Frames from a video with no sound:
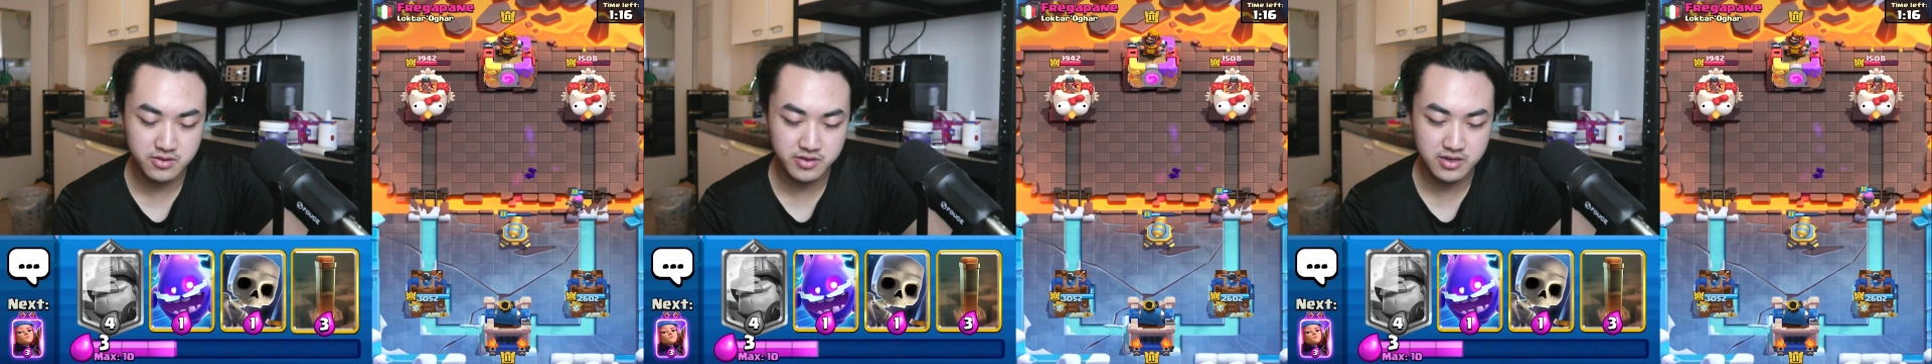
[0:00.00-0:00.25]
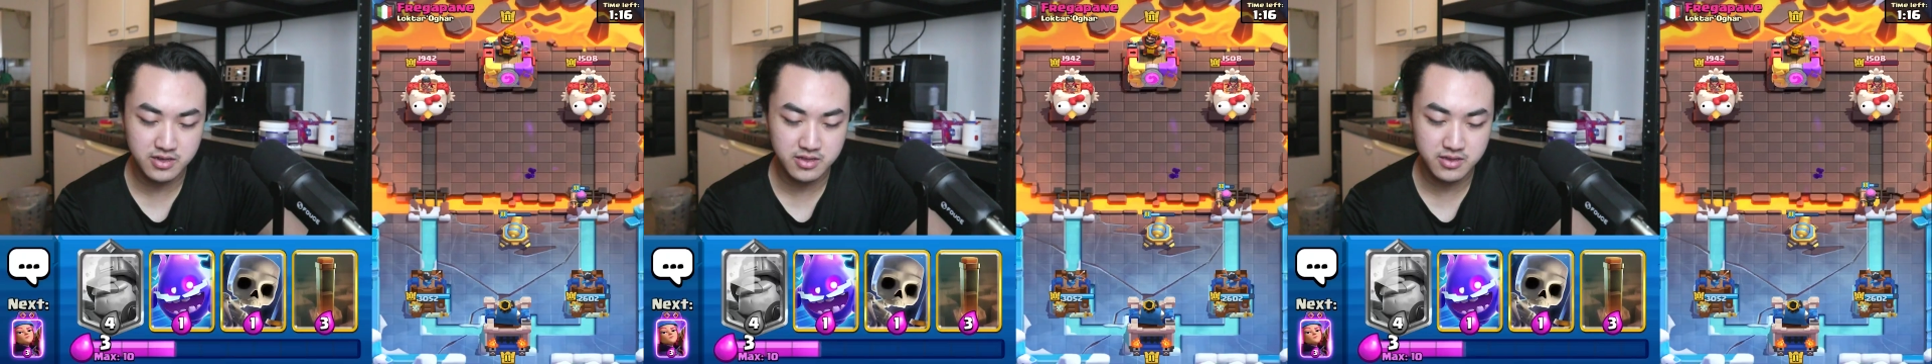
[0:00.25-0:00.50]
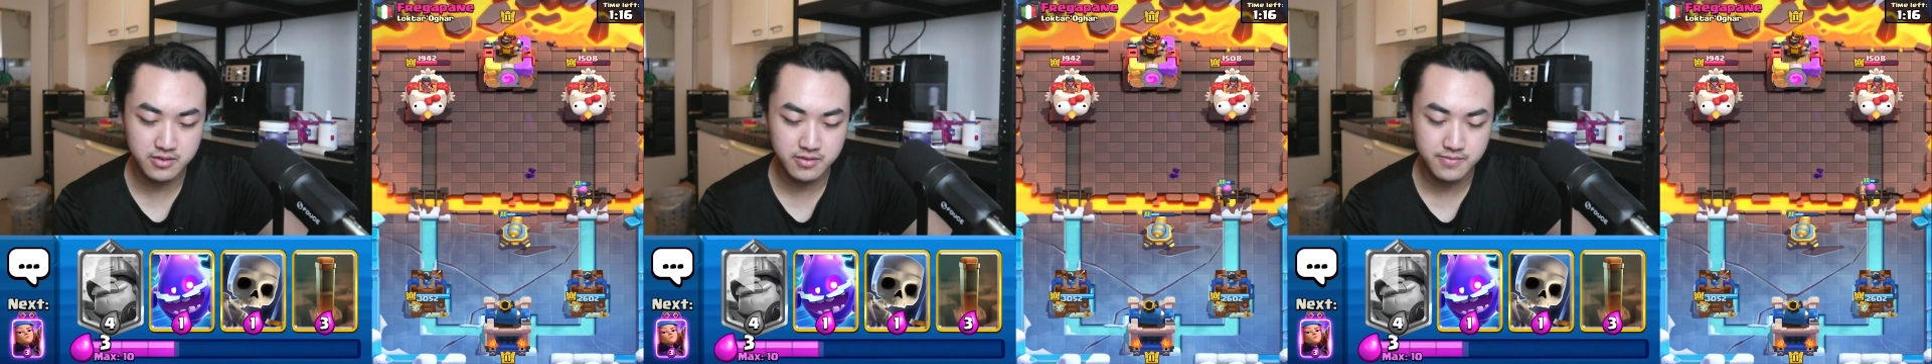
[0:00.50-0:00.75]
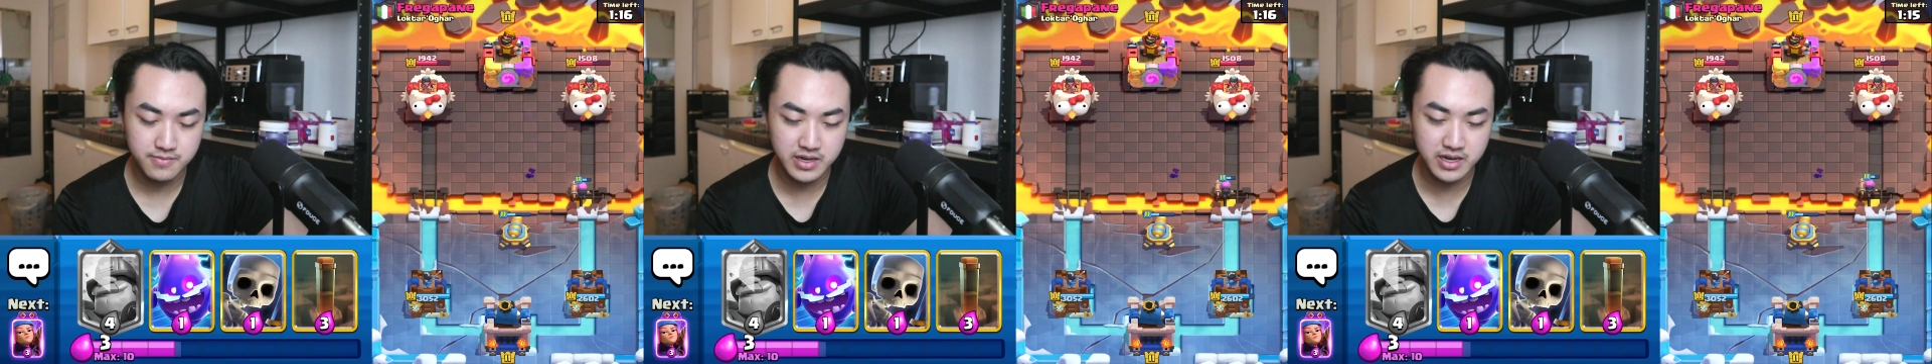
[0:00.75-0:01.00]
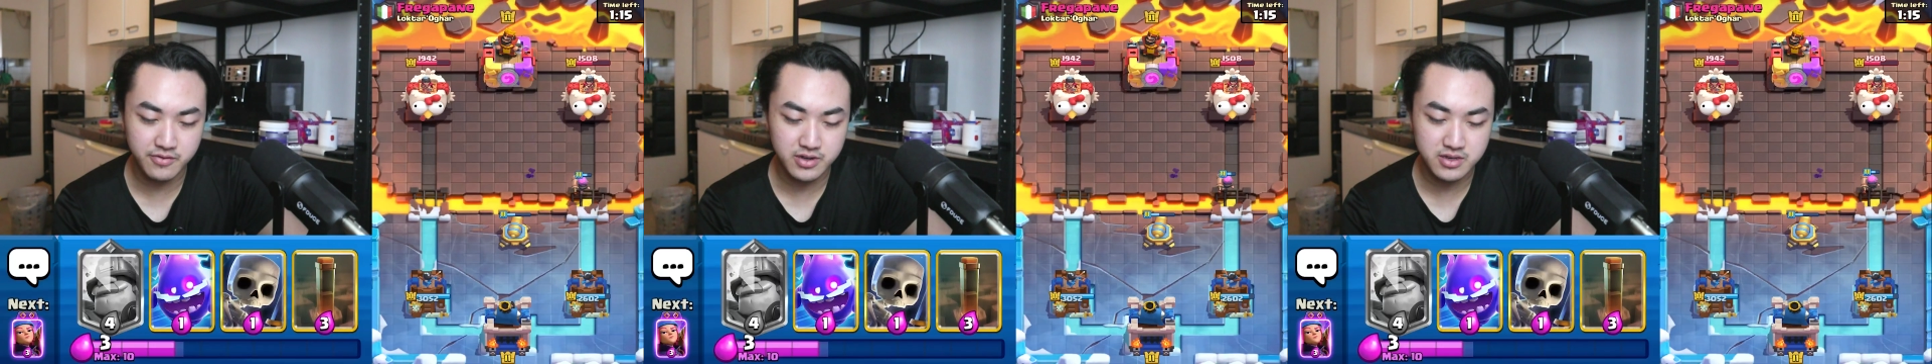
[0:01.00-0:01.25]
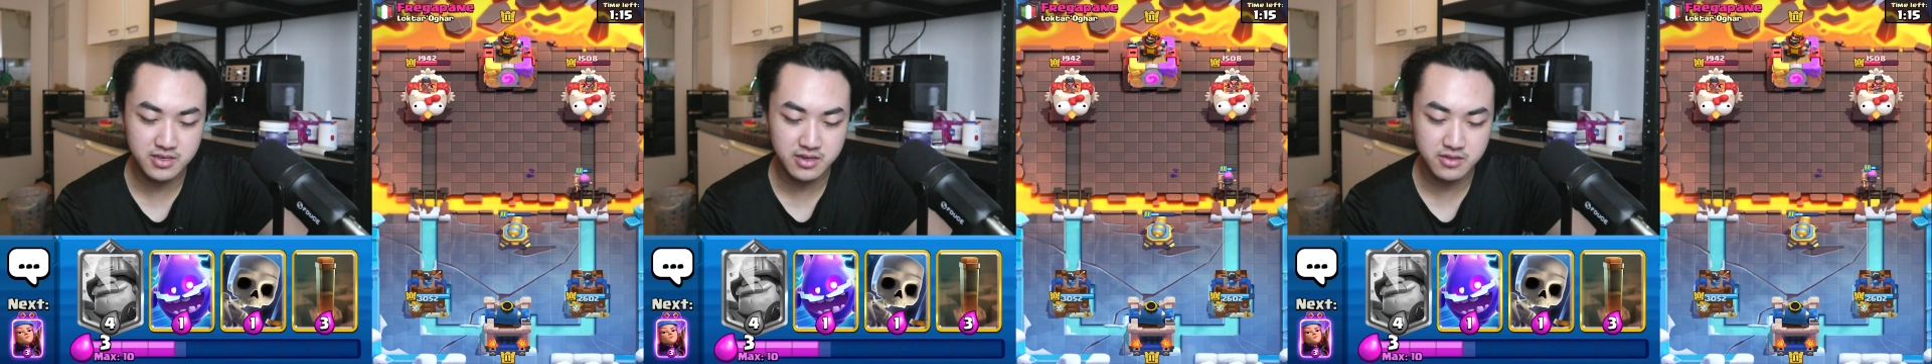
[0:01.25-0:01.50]
anything. And I want to
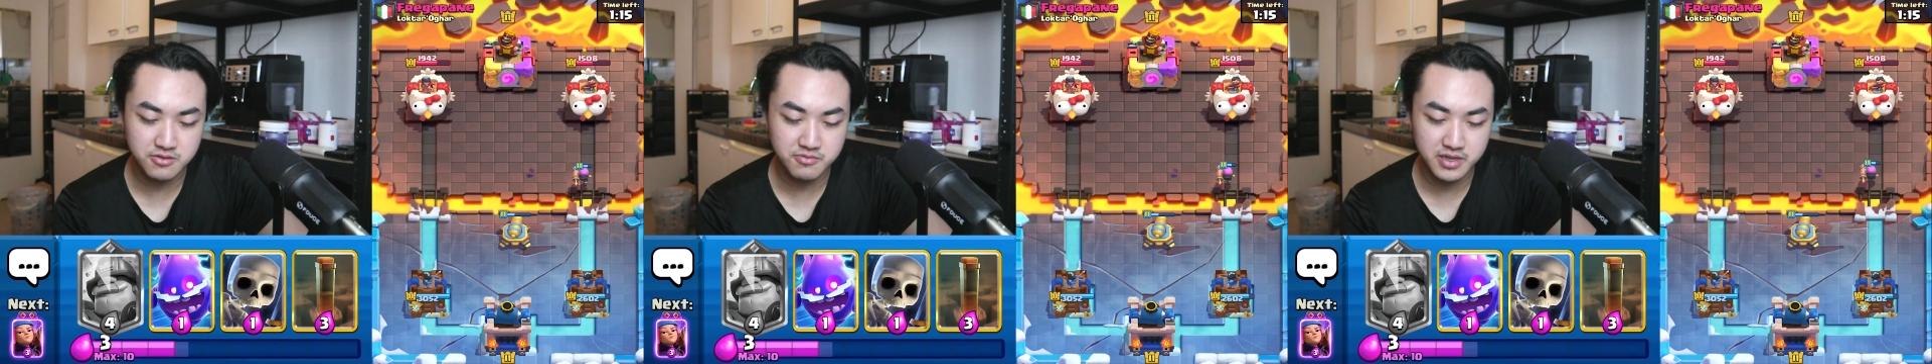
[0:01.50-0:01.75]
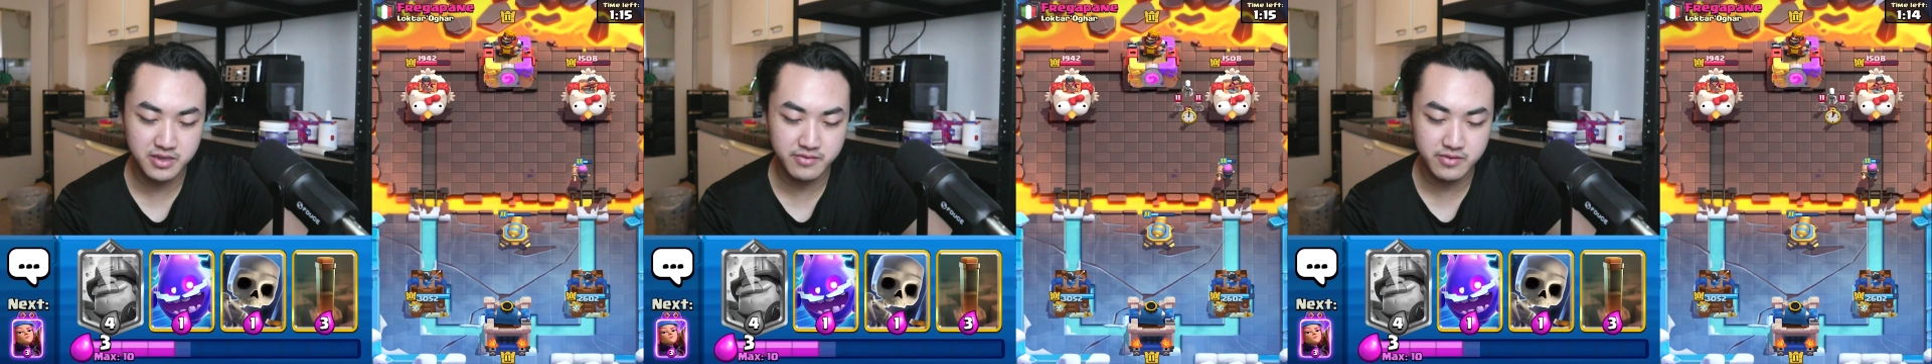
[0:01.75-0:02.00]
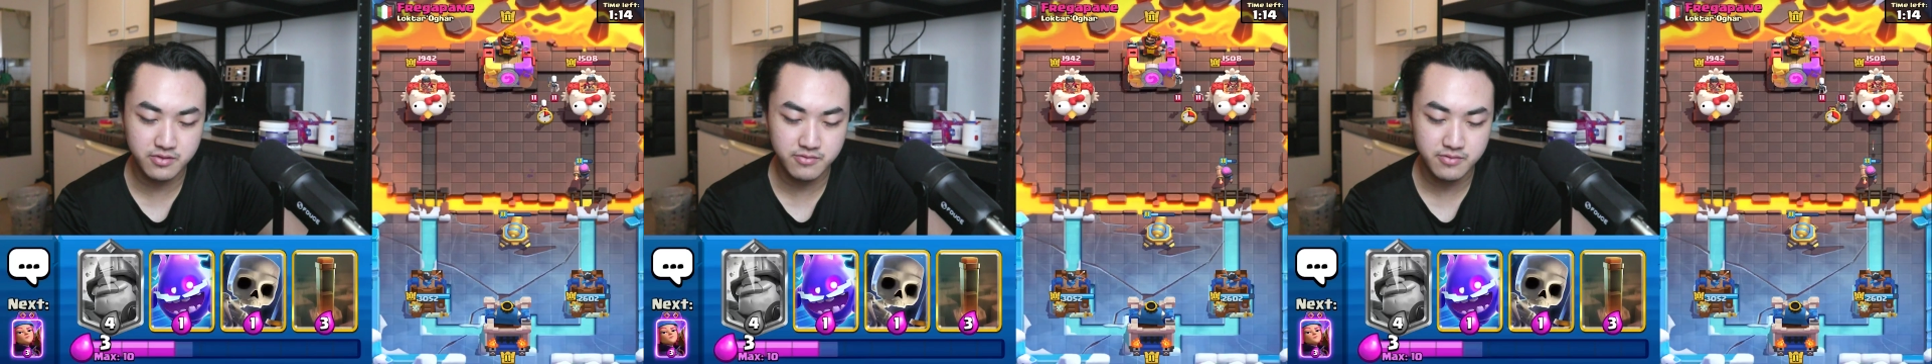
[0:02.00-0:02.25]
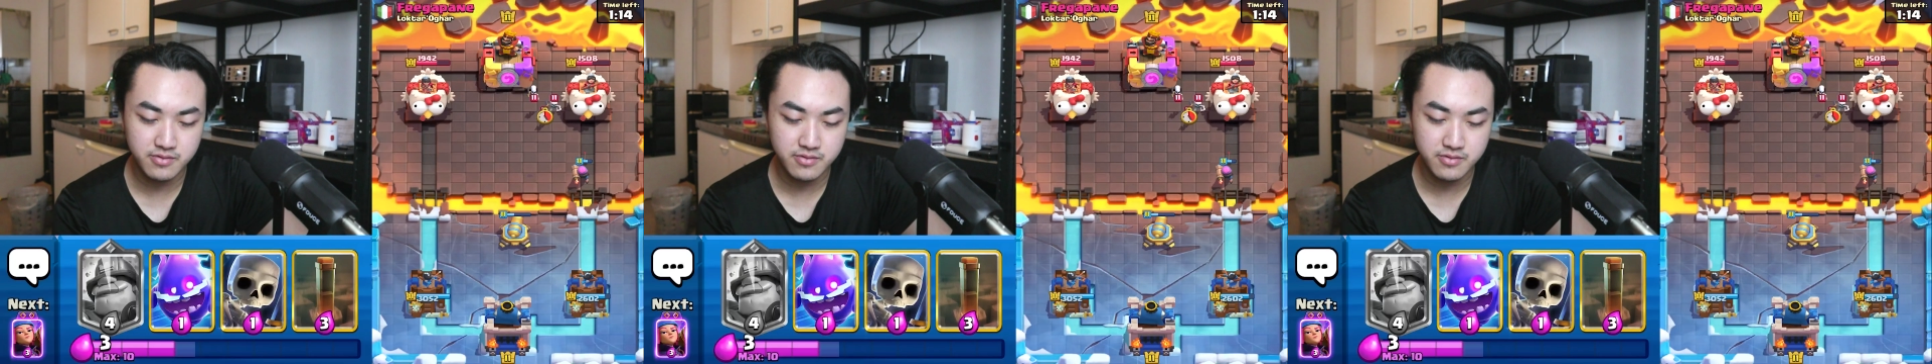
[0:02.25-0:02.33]
cycle to my Evo.